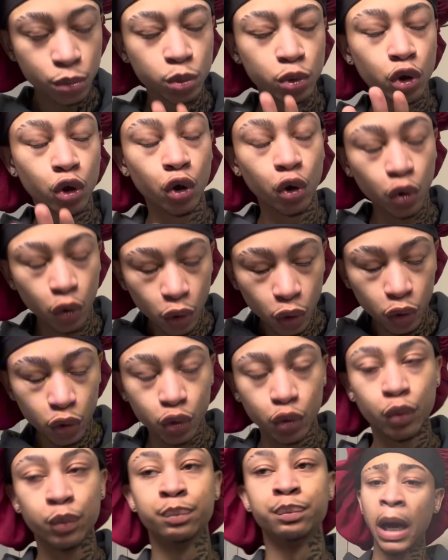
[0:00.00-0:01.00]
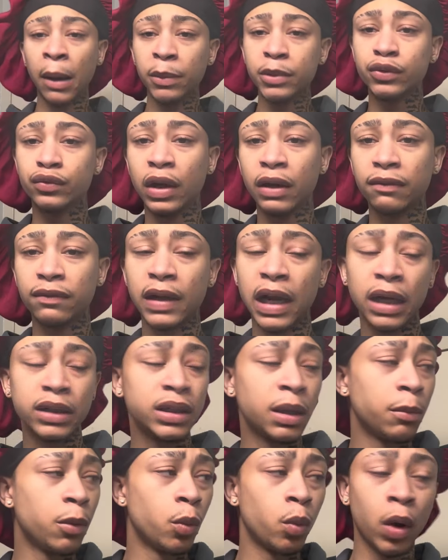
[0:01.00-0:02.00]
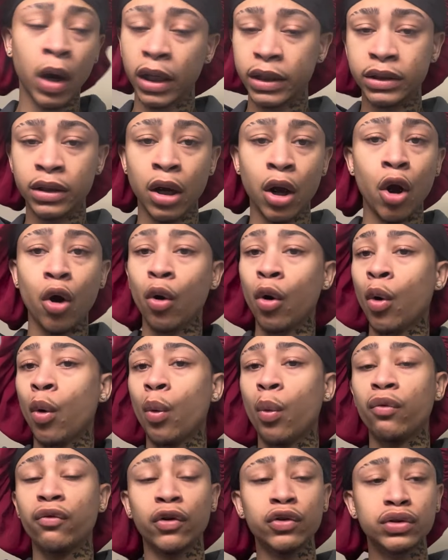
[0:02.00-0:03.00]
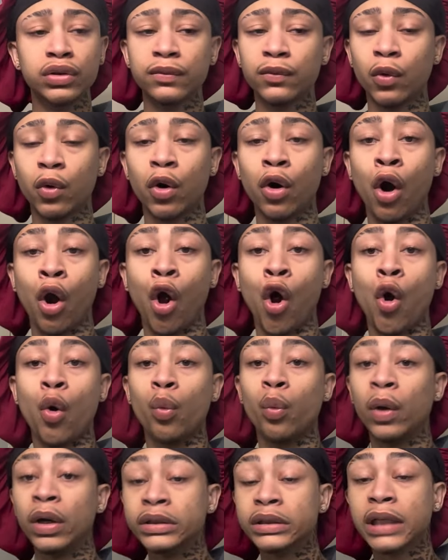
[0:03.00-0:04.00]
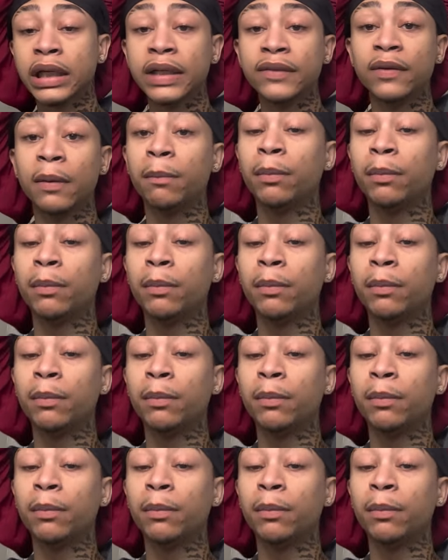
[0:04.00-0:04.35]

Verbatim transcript: Cool. I was red flag double one. First of all, did I even